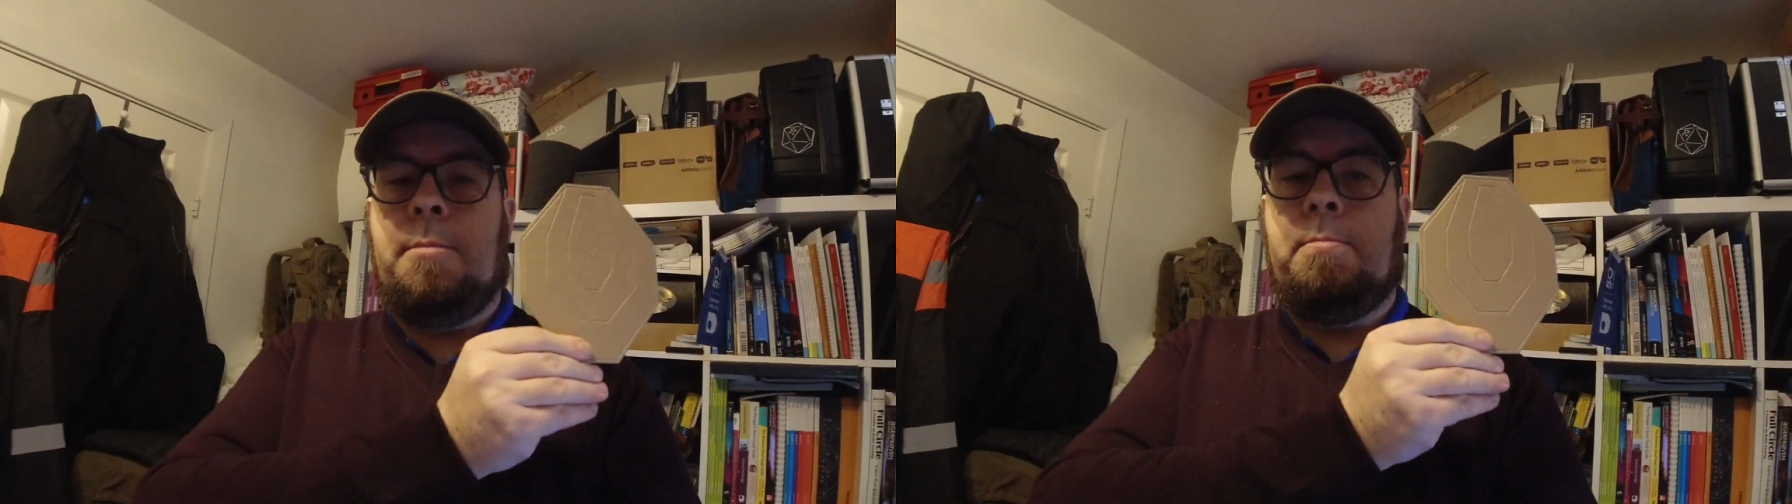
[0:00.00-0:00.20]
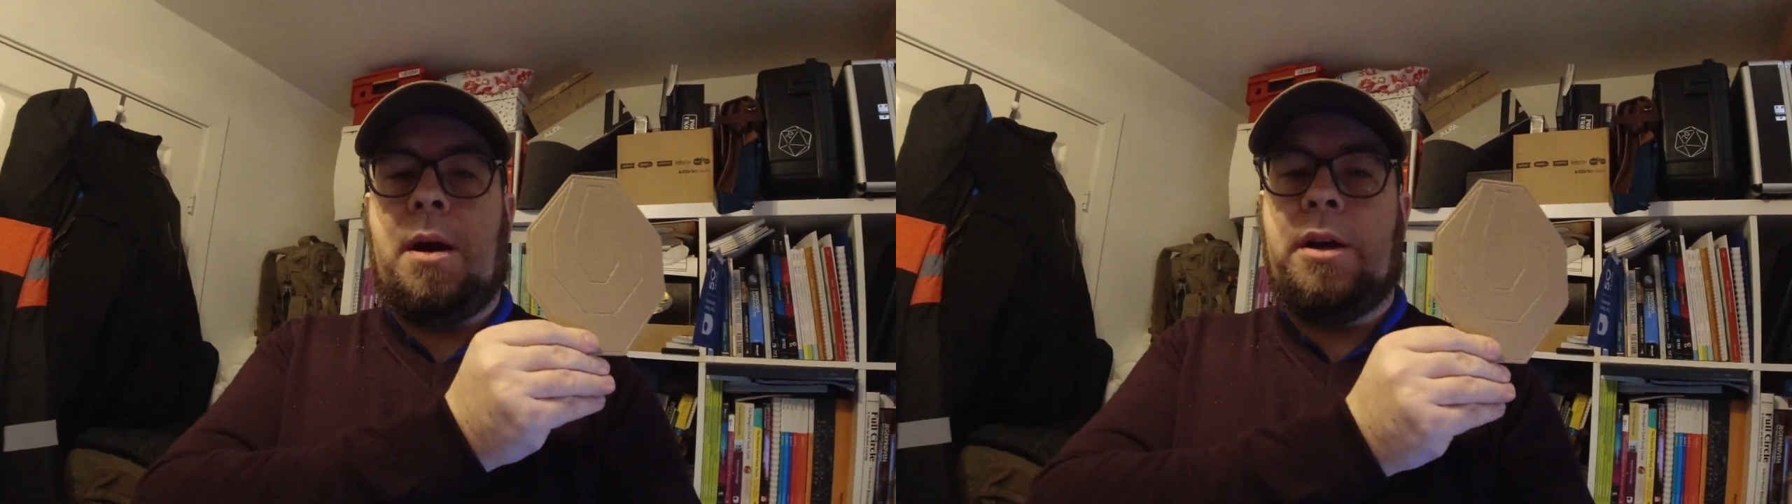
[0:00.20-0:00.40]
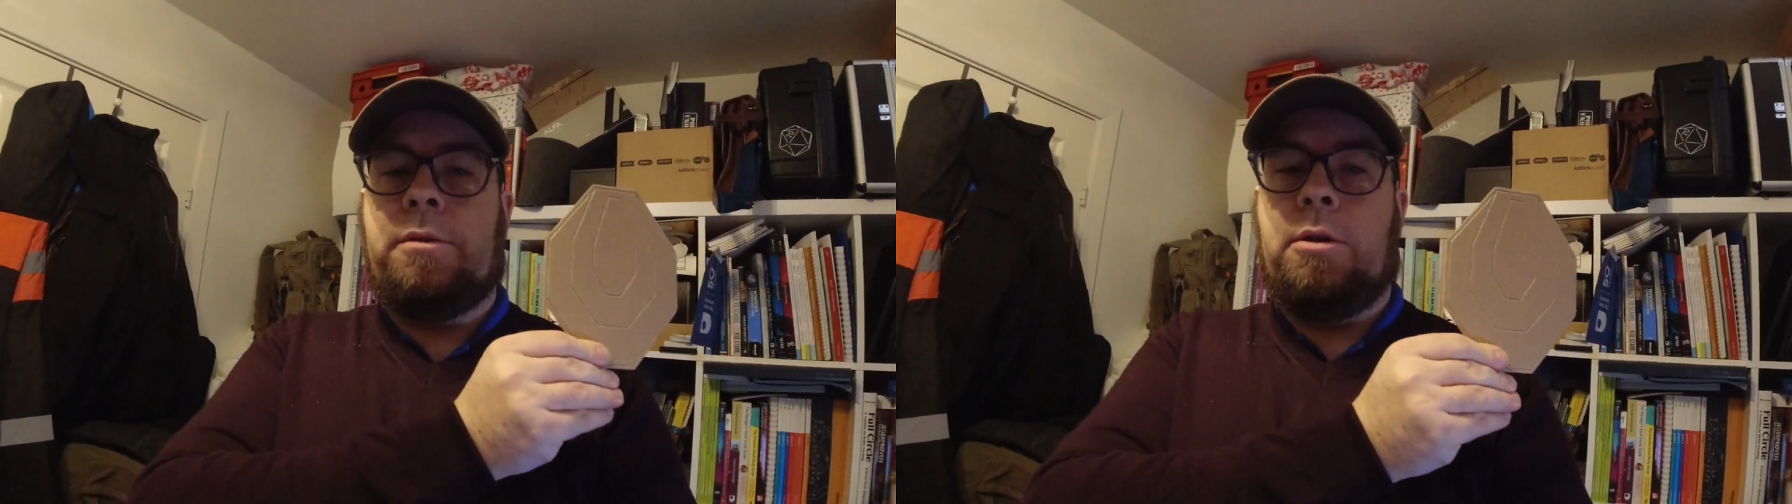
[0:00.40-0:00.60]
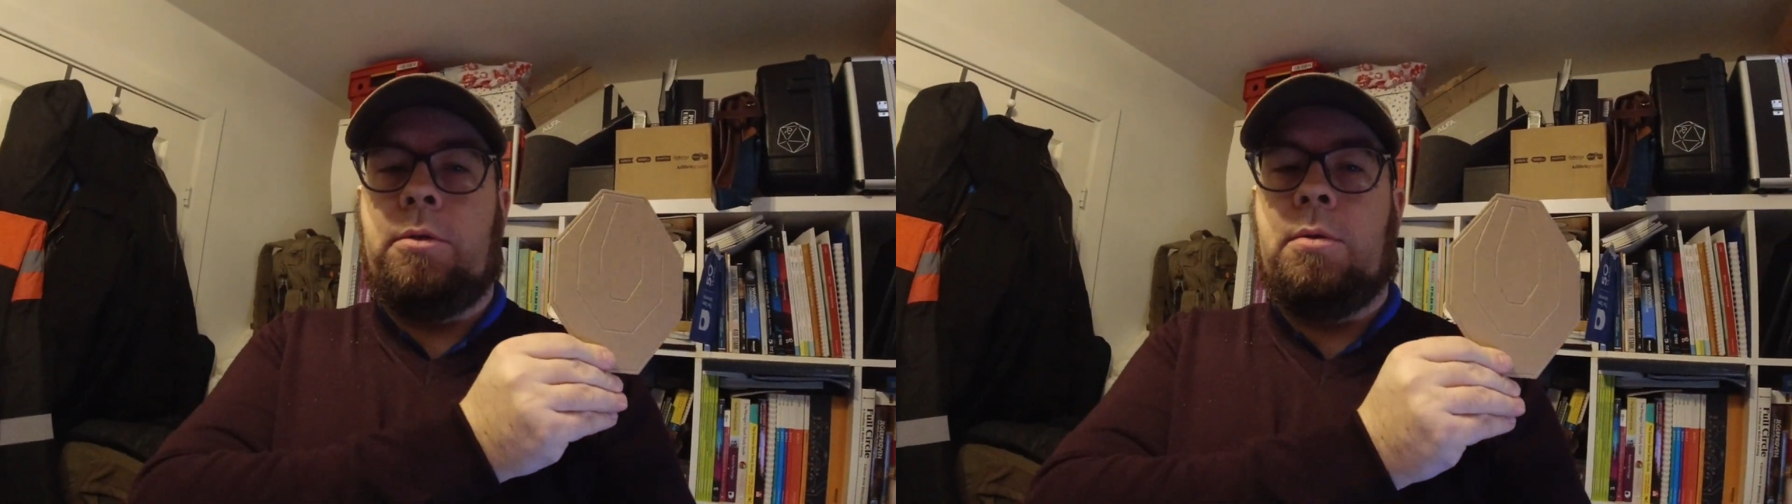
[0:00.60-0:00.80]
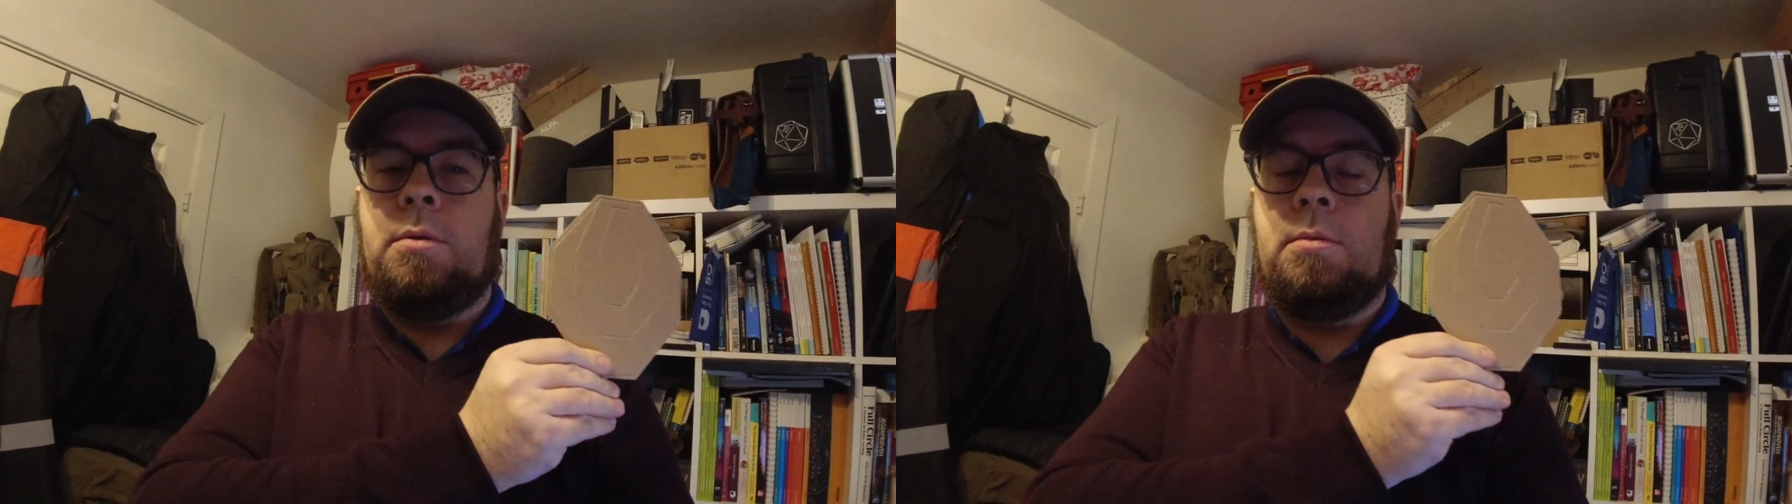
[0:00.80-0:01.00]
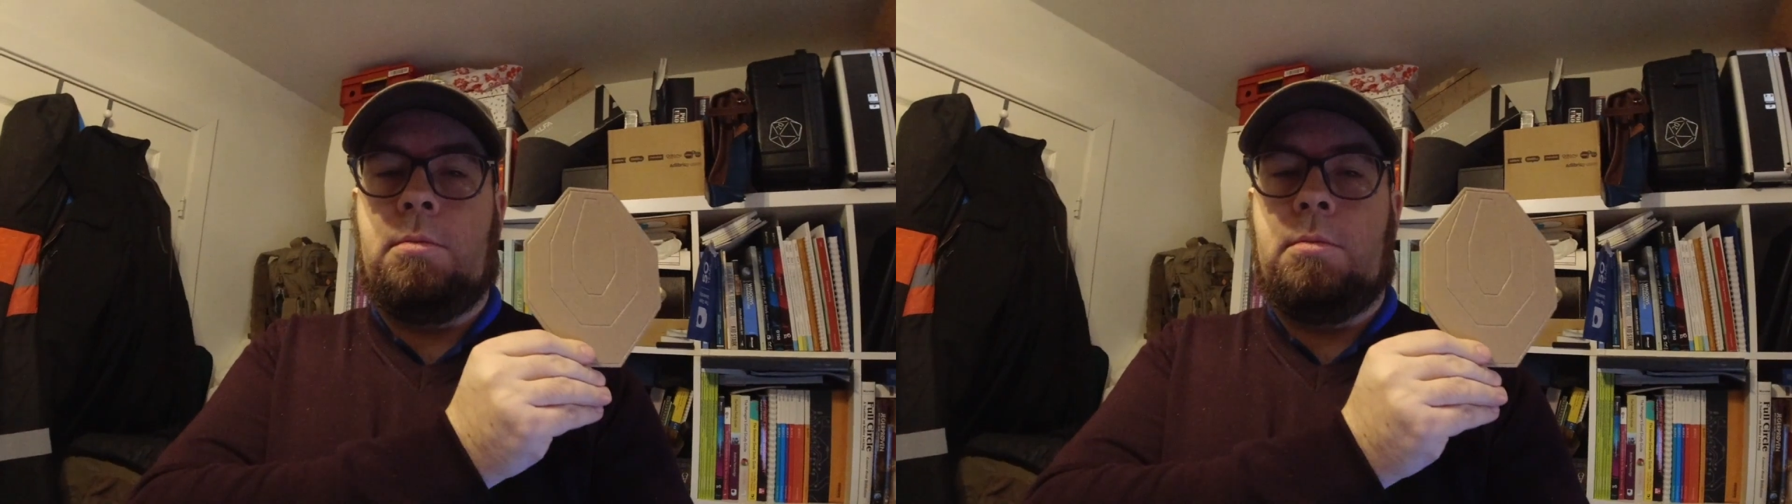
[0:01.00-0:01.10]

micro